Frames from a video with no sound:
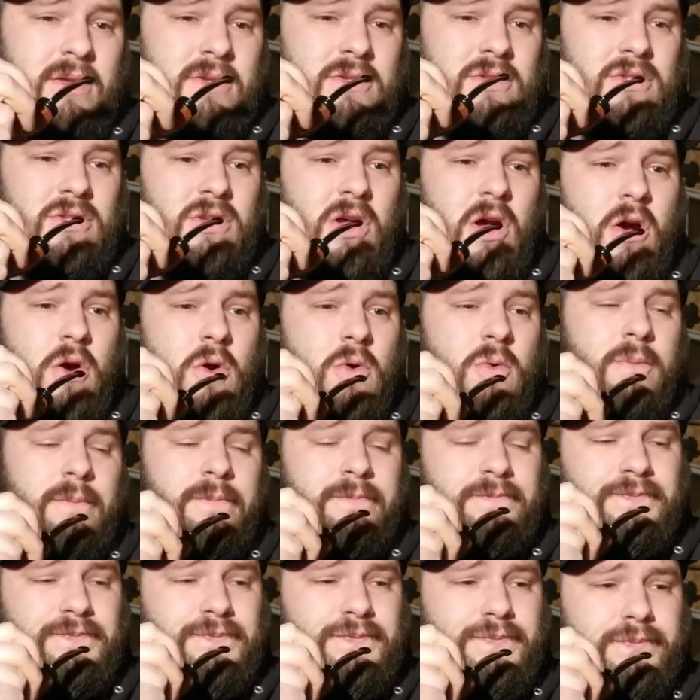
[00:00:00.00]
So
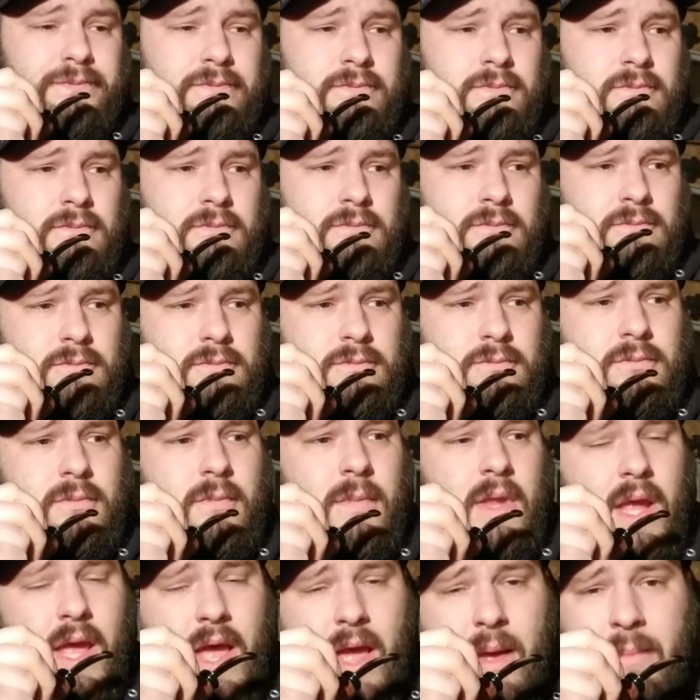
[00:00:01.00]

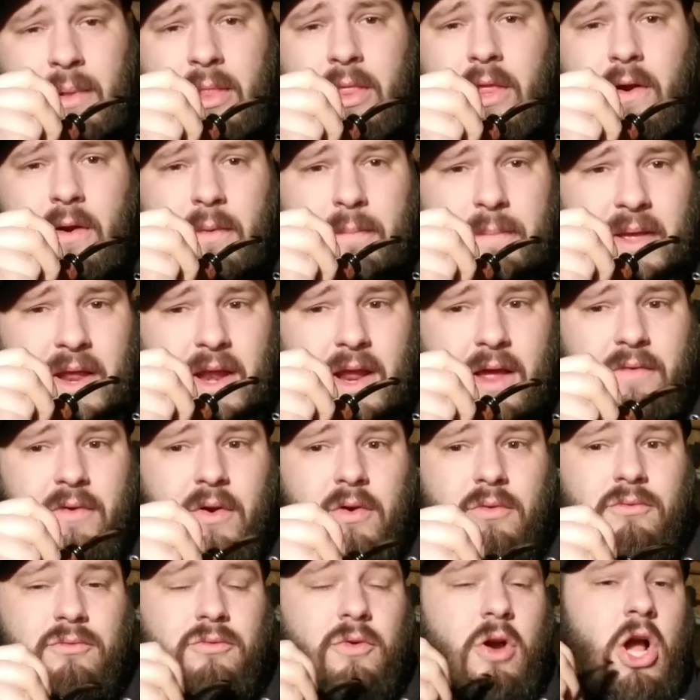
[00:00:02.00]
I'm a little bit of
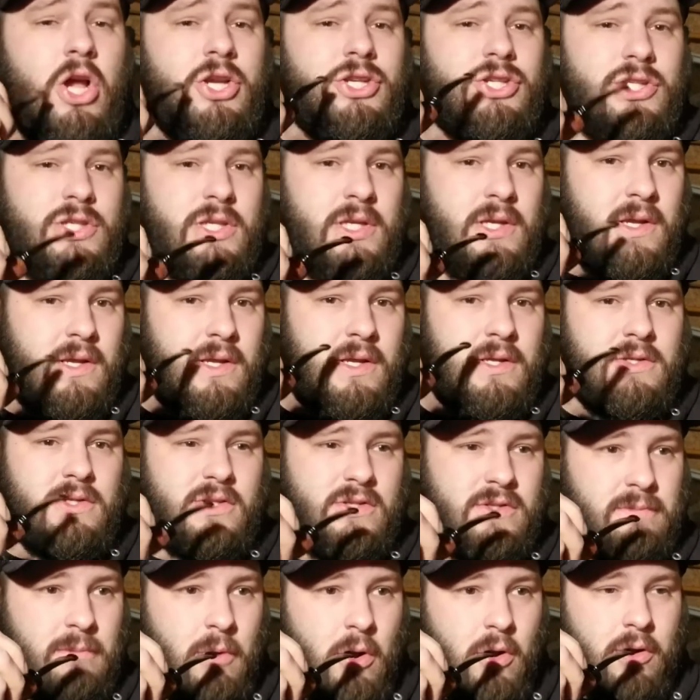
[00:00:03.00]
a rushed
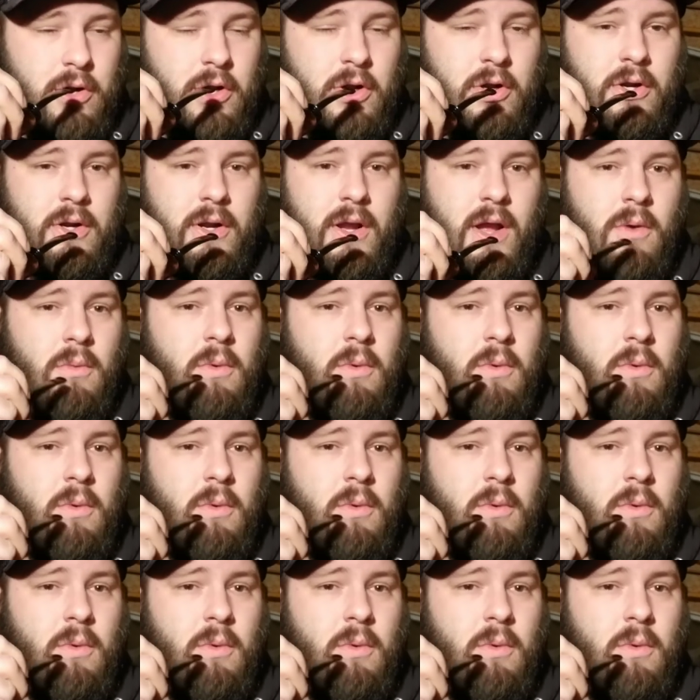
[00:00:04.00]
smoker.